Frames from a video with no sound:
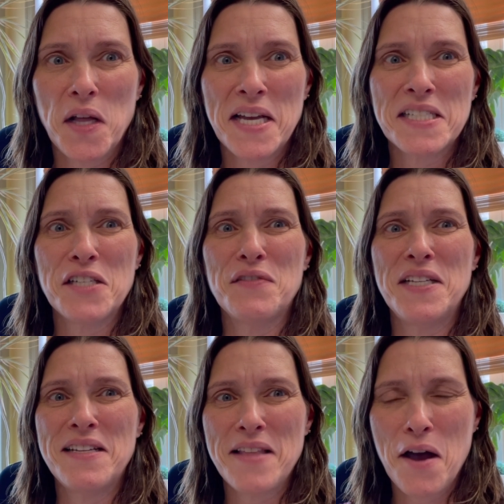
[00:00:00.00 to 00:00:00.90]

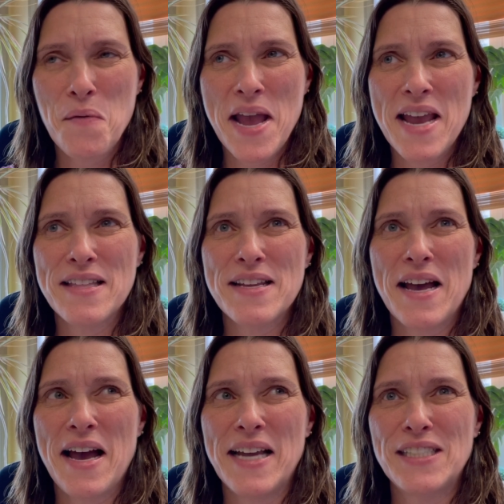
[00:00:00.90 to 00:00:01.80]
activity in that way that